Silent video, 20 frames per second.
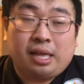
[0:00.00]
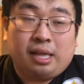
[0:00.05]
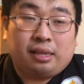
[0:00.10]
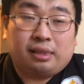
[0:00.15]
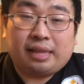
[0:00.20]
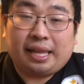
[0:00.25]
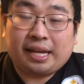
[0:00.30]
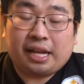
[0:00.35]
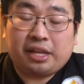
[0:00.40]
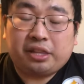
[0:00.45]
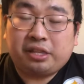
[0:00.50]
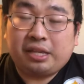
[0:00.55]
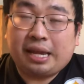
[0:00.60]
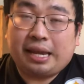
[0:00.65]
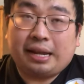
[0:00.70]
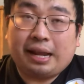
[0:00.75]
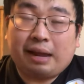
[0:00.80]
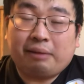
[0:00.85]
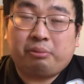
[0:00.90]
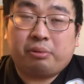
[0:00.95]
like I
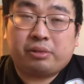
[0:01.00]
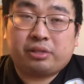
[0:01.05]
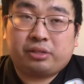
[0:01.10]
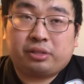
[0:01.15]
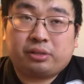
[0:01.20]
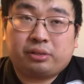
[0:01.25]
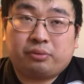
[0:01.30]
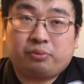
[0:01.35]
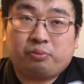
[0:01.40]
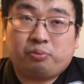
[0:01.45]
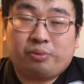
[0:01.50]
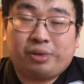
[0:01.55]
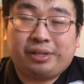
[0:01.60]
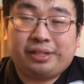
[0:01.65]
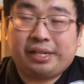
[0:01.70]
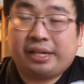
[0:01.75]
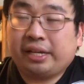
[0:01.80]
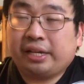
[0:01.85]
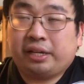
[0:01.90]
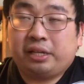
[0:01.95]
said, I wasn't
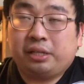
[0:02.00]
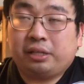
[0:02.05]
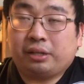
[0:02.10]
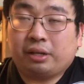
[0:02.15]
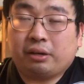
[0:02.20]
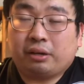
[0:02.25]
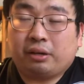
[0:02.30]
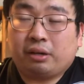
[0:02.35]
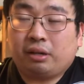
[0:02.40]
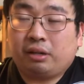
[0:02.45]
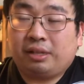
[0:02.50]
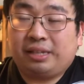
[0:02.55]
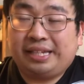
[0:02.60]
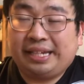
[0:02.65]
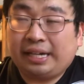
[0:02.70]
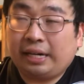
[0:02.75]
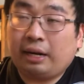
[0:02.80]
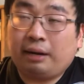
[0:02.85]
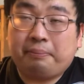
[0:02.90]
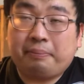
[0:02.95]
really
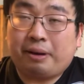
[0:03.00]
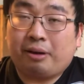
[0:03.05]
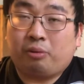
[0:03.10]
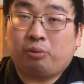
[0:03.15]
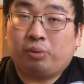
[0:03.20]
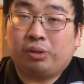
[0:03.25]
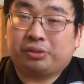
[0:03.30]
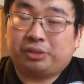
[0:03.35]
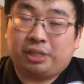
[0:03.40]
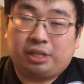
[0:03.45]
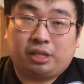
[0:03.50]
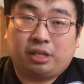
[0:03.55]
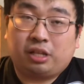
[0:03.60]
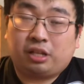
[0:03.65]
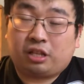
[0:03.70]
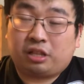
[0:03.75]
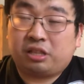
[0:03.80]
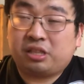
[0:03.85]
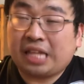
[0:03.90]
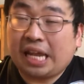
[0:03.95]
clear about what the
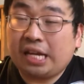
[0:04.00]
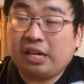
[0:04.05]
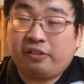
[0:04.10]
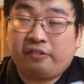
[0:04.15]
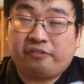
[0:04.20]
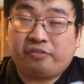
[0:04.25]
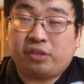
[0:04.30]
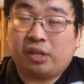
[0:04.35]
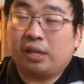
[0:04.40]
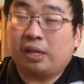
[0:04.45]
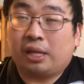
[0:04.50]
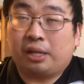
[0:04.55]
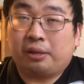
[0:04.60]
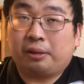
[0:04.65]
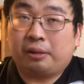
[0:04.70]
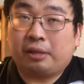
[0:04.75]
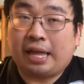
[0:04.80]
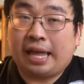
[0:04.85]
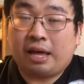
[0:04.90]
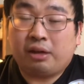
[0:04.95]
extent of
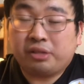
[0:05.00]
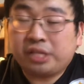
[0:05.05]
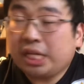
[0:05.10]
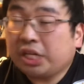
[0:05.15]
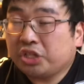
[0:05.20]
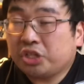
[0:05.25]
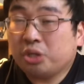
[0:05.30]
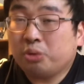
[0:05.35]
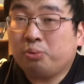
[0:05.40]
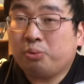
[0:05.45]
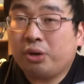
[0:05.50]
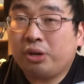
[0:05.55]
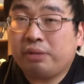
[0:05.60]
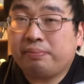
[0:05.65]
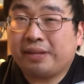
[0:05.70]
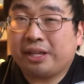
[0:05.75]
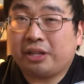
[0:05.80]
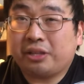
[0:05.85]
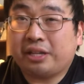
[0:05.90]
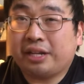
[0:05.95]
the health issue was
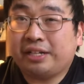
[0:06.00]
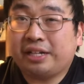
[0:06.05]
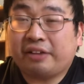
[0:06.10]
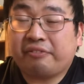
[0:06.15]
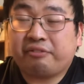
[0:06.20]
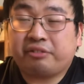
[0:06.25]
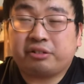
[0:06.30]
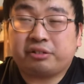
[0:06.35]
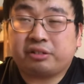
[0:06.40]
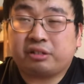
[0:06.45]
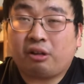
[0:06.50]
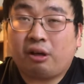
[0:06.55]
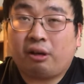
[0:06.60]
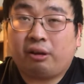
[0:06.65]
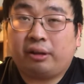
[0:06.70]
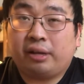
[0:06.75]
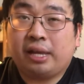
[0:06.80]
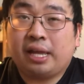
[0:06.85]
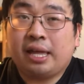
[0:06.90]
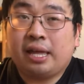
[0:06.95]
because I never
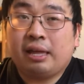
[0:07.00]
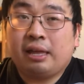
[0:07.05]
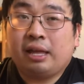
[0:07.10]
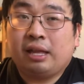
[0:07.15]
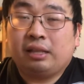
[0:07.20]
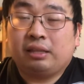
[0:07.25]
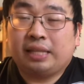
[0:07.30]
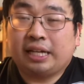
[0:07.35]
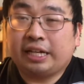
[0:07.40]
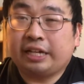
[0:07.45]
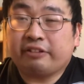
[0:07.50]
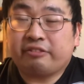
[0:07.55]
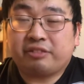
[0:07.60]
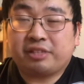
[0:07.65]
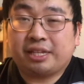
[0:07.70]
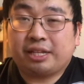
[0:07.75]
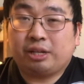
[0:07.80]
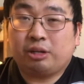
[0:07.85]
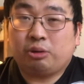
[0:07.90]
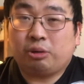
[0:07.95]
thought Lady of
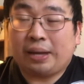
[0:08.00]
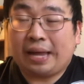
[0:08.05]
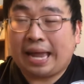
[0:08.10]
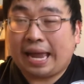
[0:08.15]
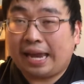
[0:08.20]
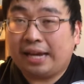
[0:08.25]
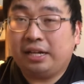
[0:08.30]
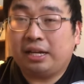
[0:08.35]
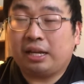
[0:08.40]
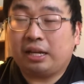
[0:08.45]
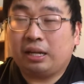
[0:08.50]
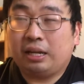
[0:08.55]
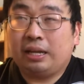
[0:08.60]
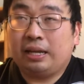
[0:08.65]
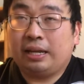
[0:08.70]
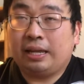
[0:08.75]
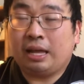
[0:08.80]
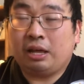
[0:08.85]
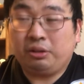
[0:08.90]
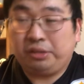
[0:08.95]
Steel had
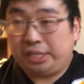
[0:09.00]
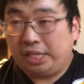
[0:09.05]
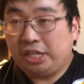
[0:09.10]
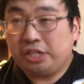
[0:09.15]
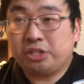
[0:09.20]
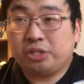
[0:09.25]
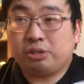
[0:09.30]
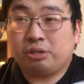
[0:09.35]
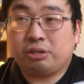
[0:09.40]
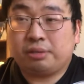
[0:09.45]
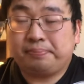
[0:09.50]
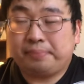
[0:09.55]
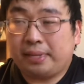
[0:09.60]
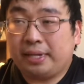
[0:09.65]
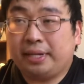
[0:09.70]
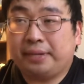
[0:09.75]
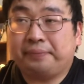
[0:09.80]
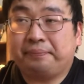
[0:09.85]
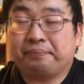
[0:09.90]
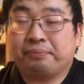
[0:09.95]
health issues,
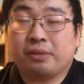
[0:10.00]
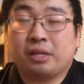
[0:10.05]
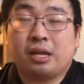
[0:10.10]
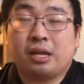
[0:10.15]
but